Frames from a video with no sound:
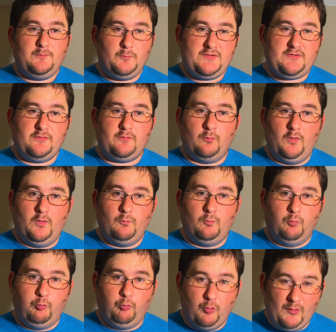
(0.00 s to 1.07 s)
which is
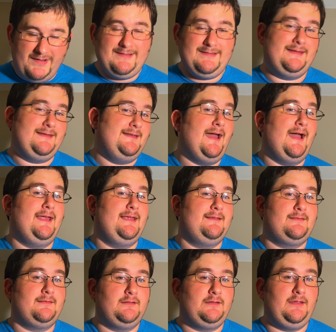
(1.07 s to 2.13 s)
really
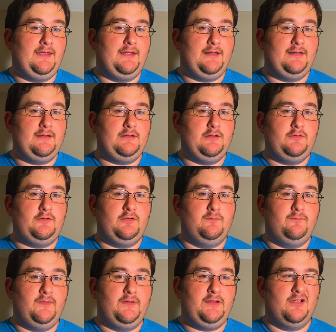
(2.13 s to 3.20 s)
nice looking at
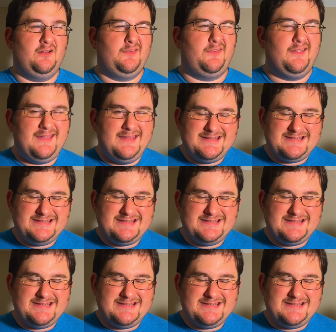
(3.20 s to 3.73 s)
YouTube videos.